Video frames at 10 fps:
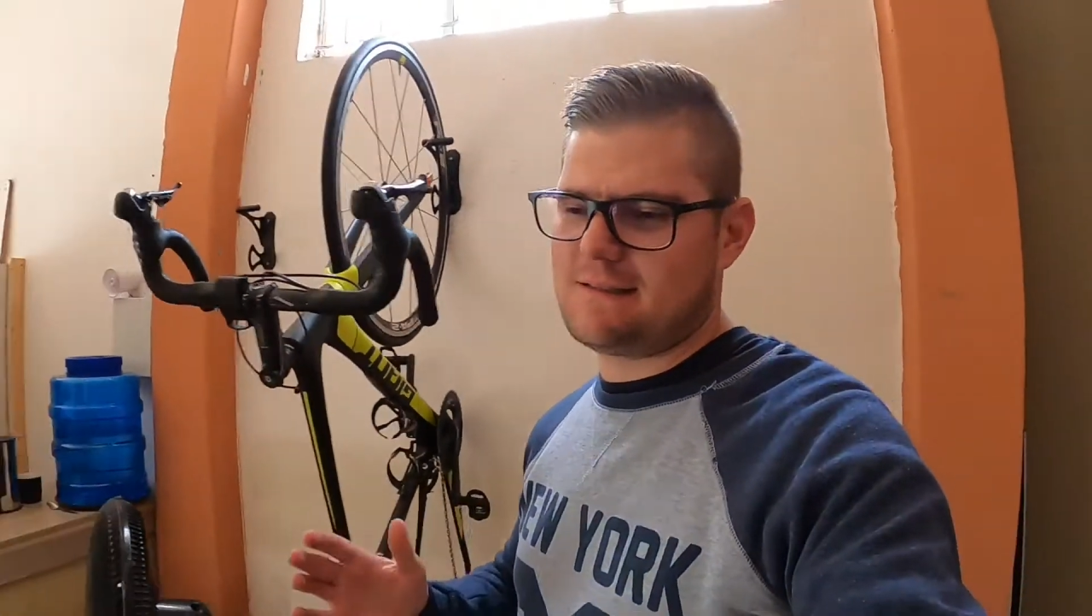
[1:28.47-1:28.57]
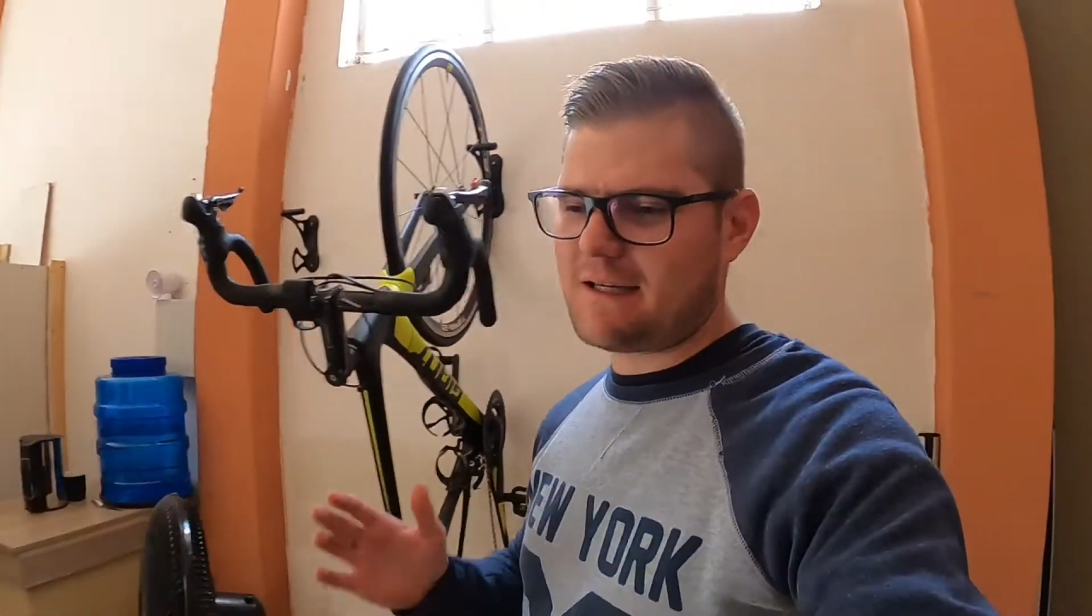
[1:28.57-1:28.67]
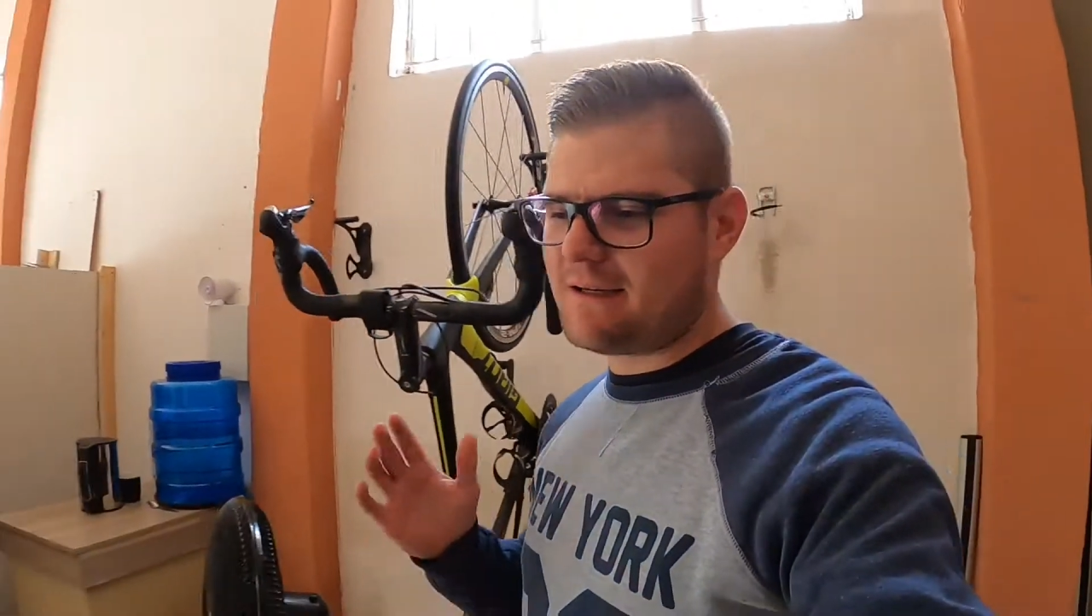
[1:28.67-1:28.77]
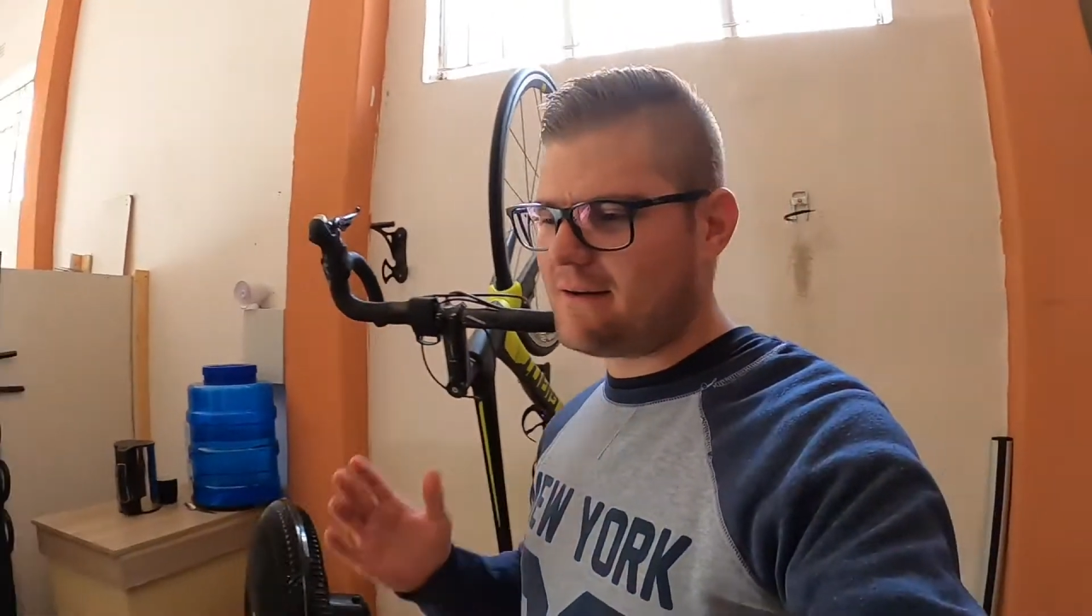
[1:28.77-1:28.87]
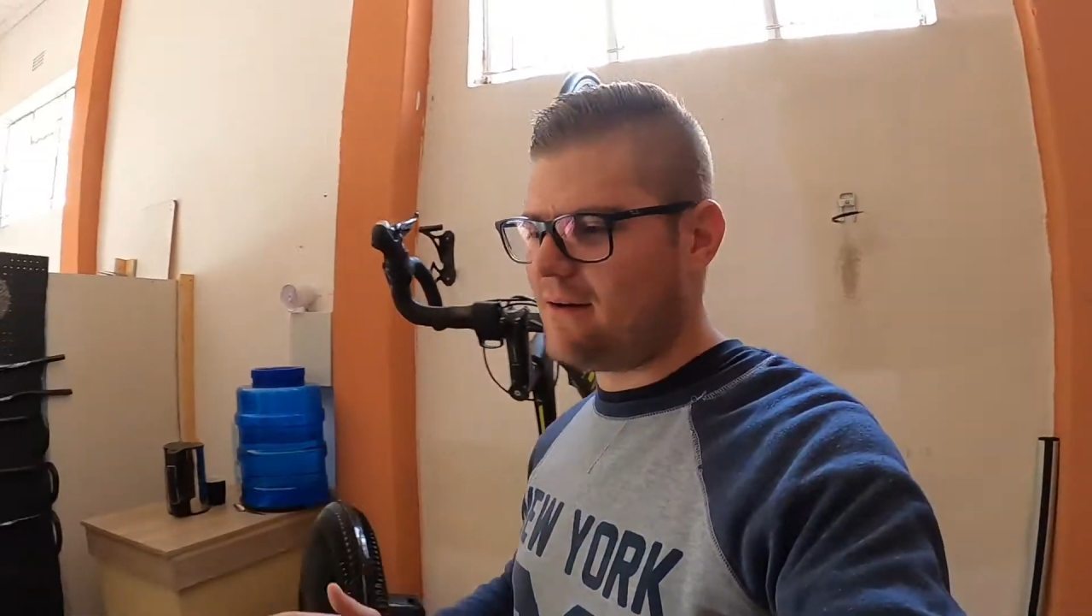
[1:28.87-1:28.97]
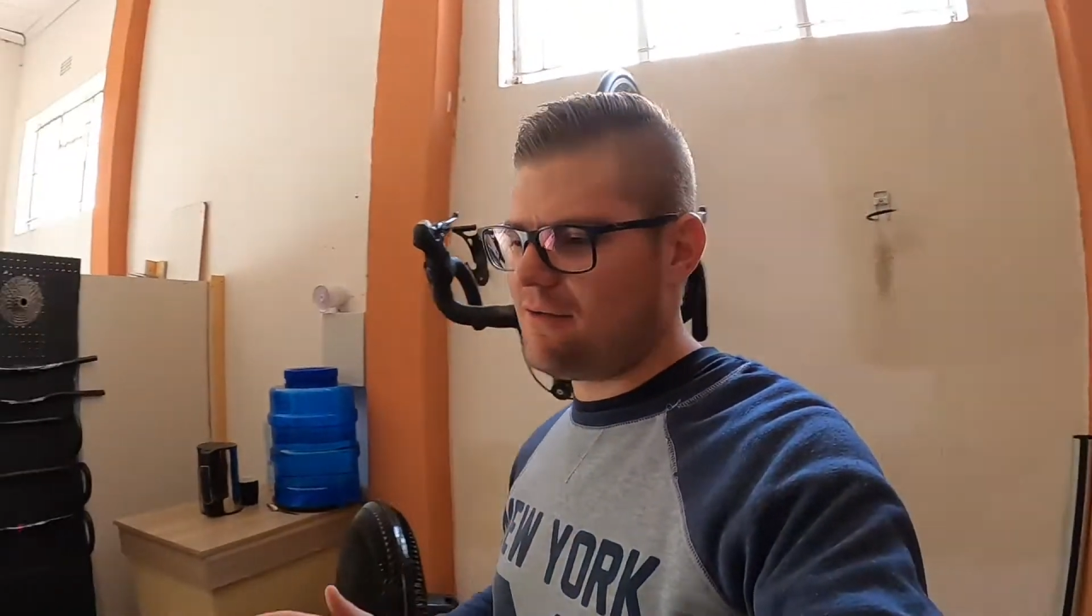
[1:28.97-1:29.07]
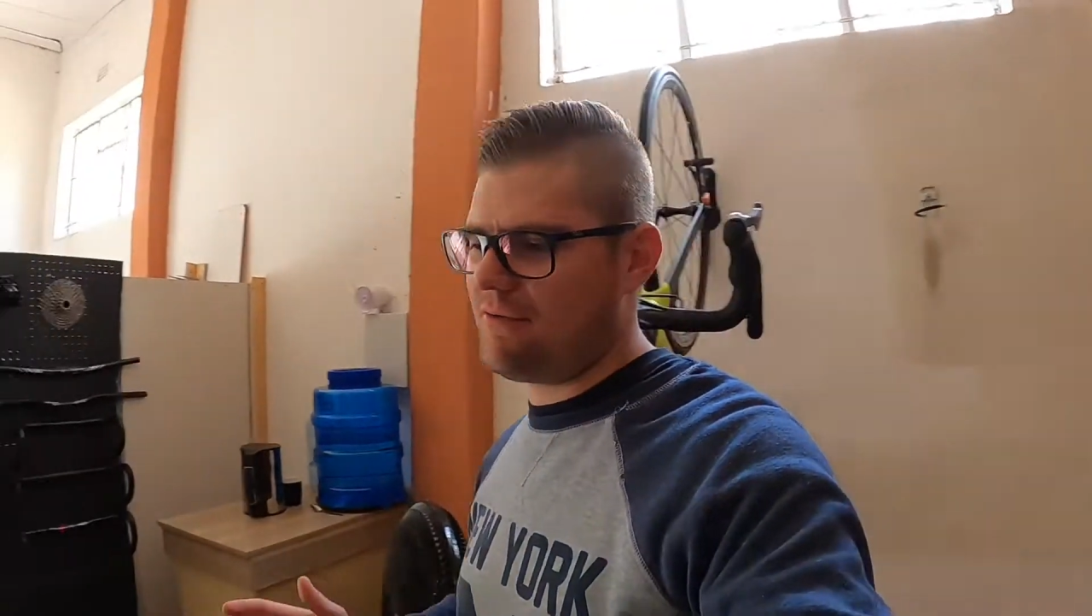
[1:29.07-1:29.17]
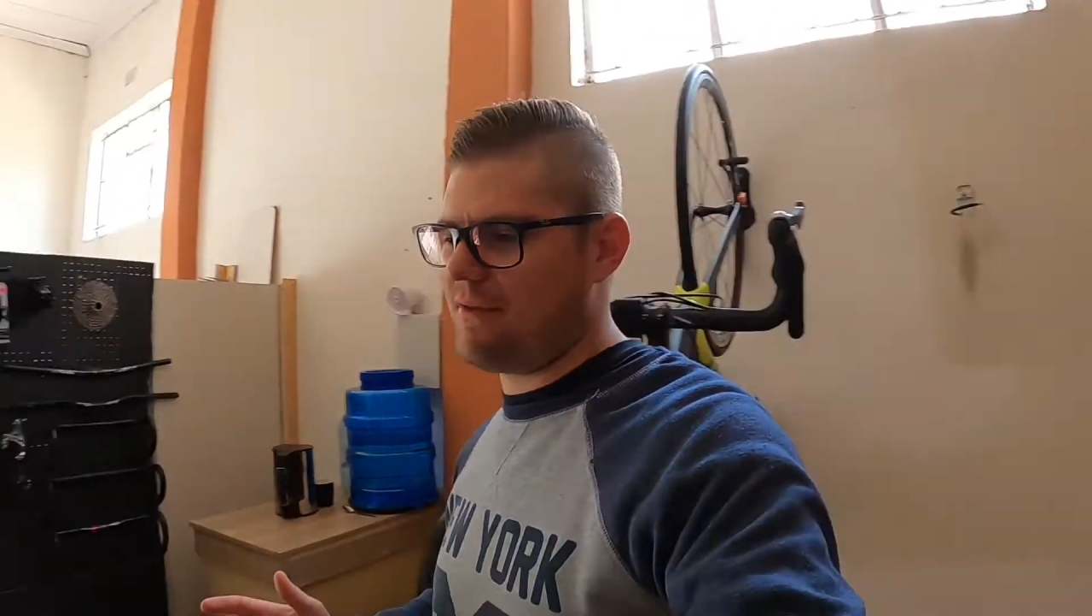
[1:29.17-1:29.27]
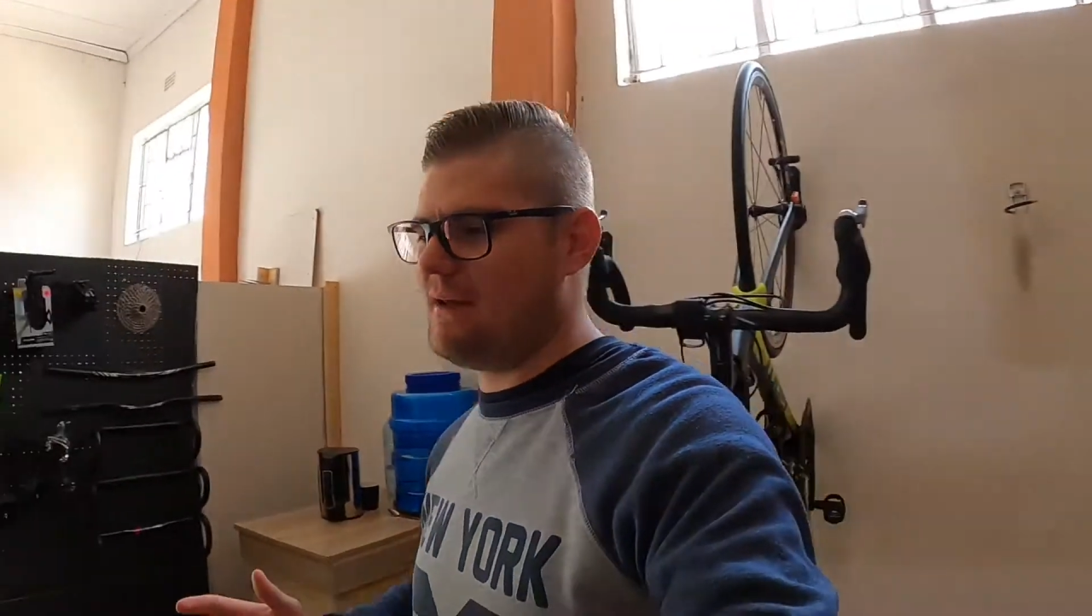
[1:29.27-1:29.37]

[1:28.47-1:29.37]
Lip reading: taking off